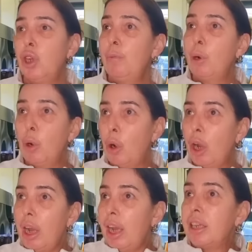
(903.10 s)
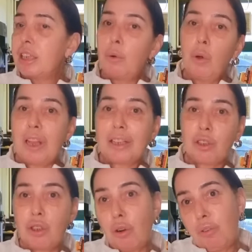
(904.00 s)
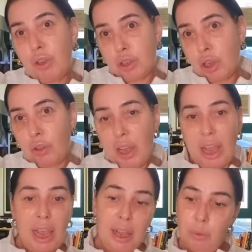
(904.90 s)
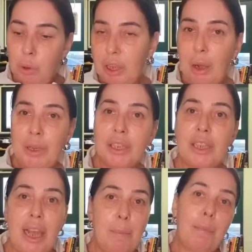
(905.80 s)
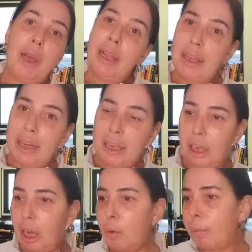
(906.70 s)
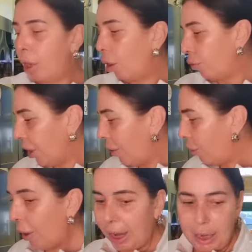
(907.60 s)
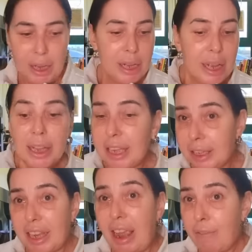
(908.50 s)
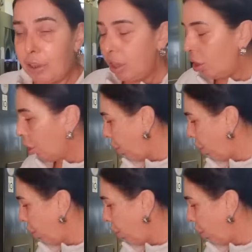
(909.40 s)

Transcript: 2 more, so all that stuff that's on there will go into them, and then it can go up the loft out the way. That's everything that I